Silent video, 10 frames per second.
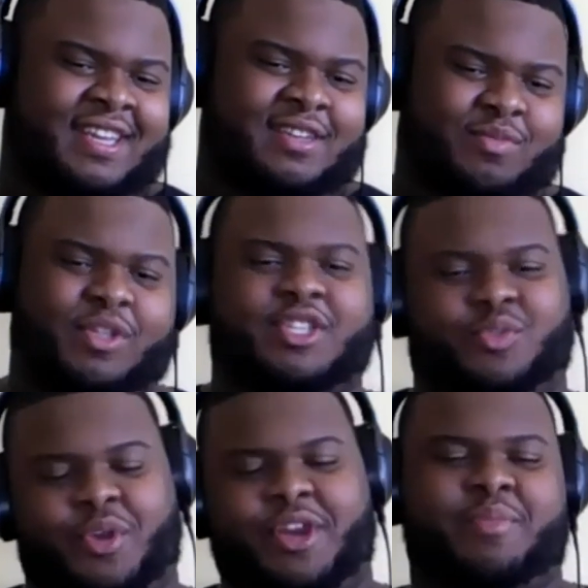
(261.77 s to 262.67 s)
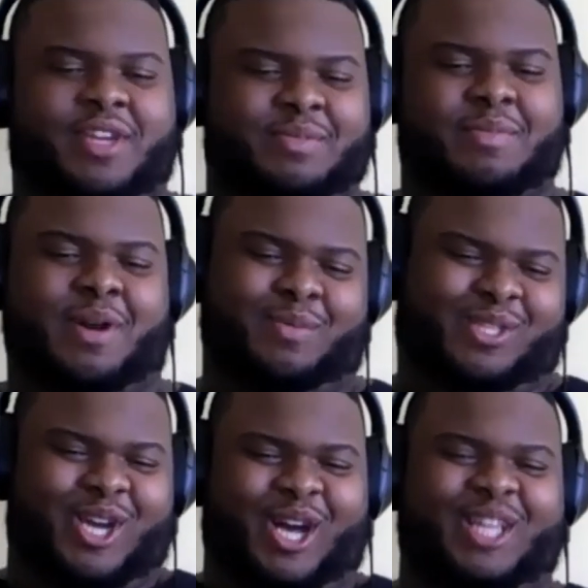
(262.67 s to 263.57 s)
which is weird because my mom's
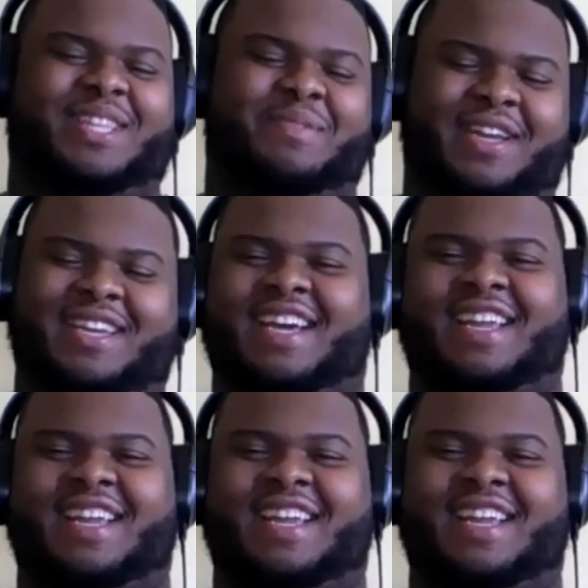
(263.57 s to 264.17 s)
taller than my dad.